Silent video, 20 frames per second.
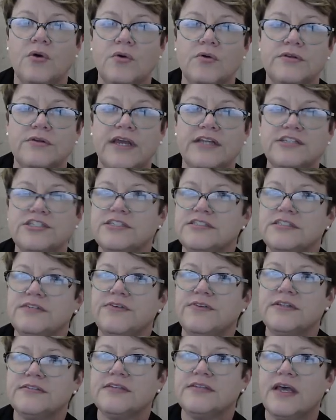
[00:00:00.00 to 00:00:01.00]
digestive
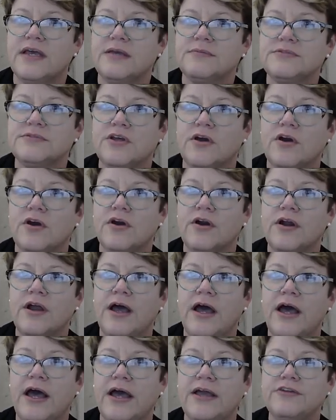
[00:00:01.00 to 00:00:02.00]
enzymes are
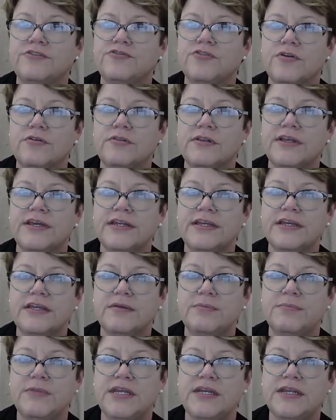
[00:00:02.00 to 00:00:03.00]

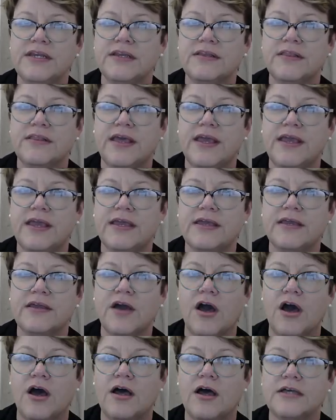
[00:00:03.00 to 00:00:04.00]
hydrolytic, meaning they
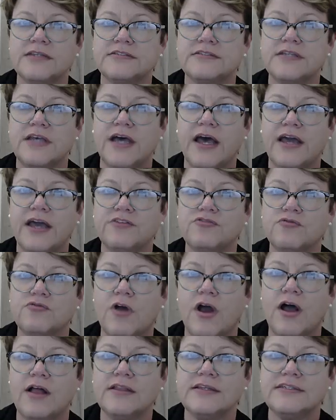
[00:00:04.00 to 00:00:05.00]
cause
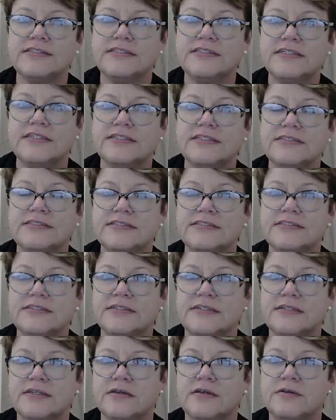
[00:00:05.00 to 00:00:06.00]
hydrolysis
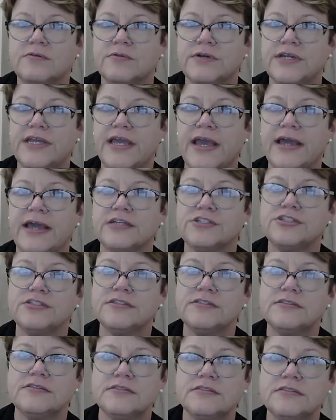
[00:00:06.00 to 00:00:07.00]

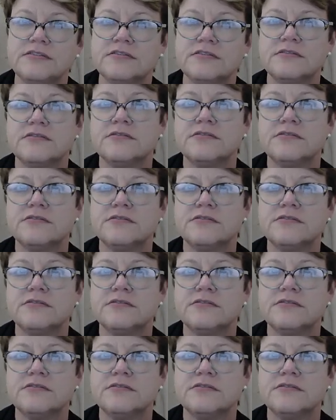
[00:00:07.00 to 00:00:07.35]
reactions.